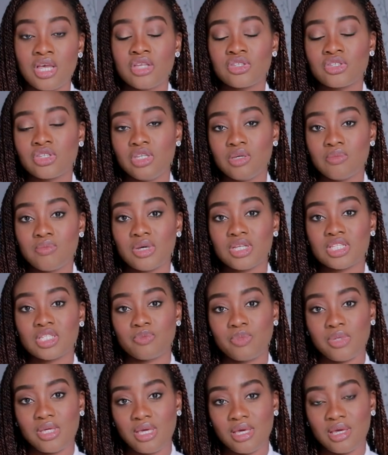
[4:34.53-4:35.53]
So you
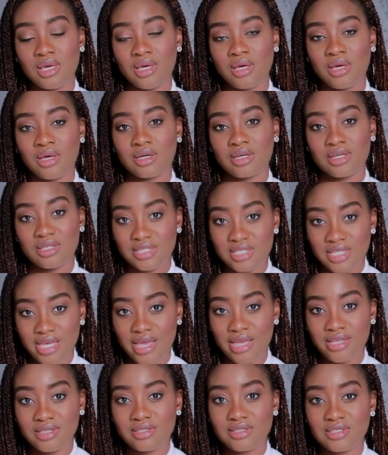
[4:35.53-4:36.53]
must be
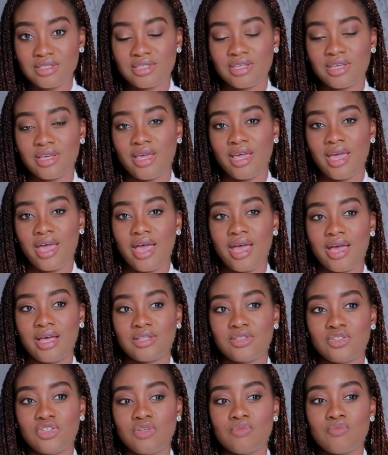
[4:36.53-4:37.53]
content
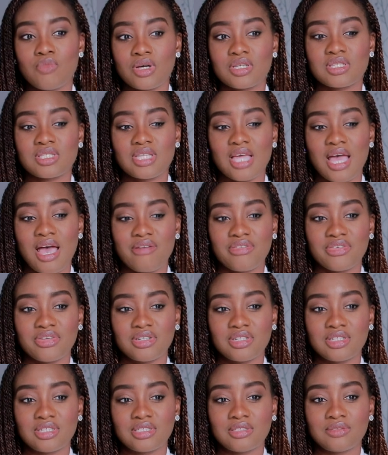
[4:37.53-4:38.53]
and you must have
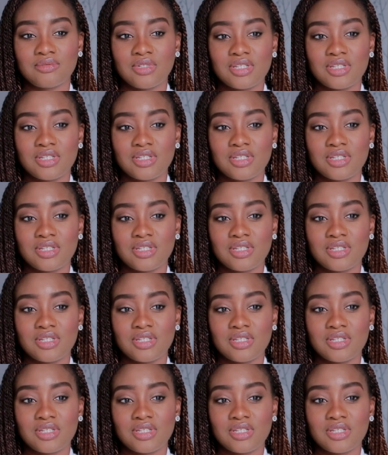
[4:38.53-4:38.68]
a,